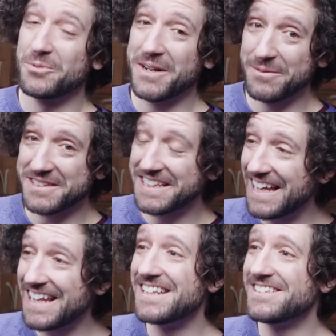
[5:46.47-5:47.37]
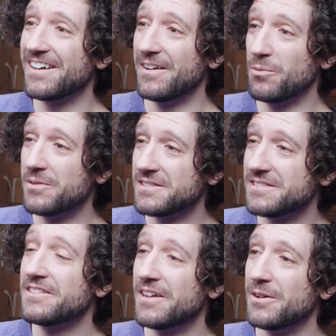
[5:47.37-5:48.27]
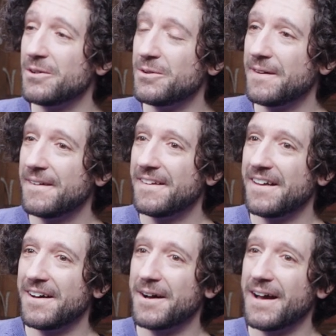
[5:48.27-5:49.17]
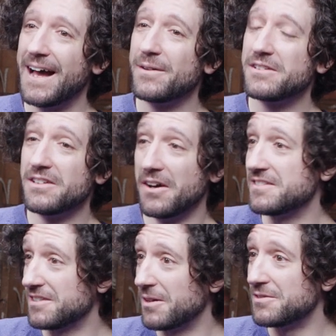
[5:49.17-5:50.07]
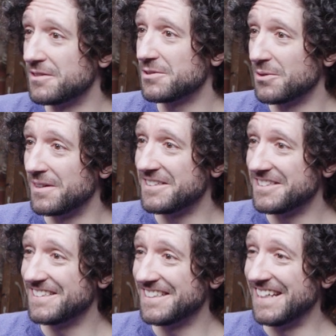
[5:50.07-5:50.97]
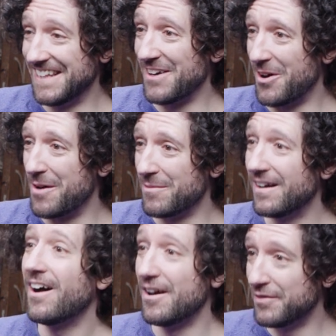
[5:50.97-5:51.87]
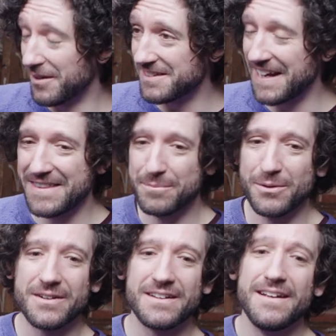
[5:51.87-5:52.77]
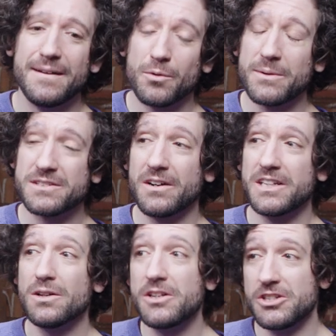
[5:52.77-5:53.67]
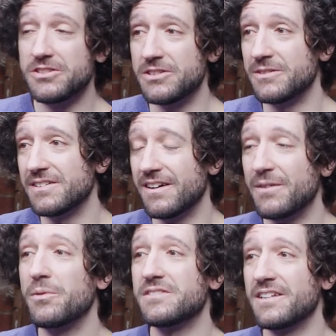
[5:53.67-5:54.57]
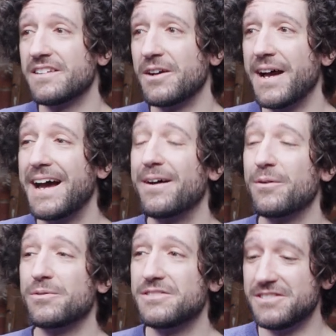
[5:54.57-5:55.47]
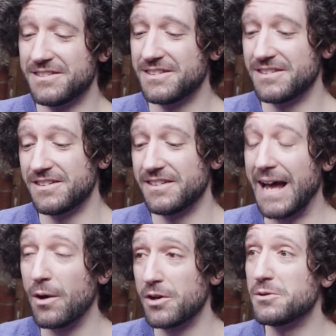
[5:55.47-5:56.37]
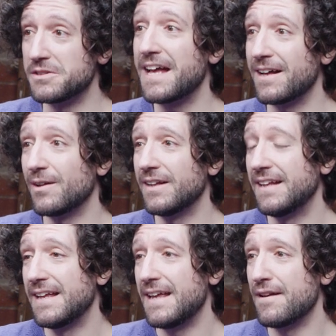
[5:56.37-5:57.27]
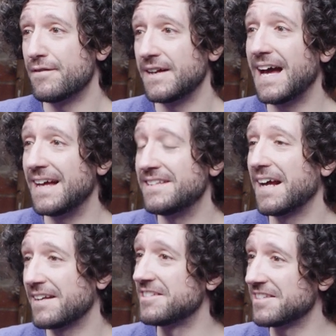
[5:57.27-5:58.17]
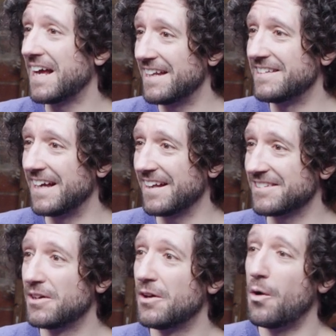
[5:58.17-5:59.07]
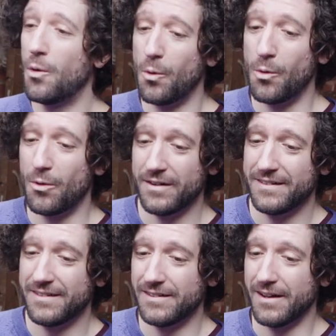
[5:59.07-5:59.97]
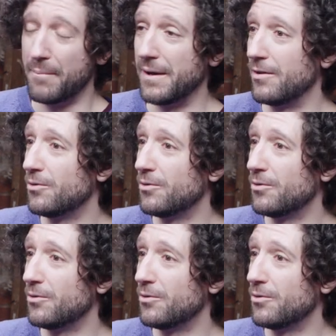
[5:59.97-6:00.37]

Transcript: when I was a kid, I wanted to know uh, how did knights go to the toilet in their armour? I've answered that in the book. When I was an archaeology student, I wanted to know how, how can you tell if a hand axe is a hand axe or a bit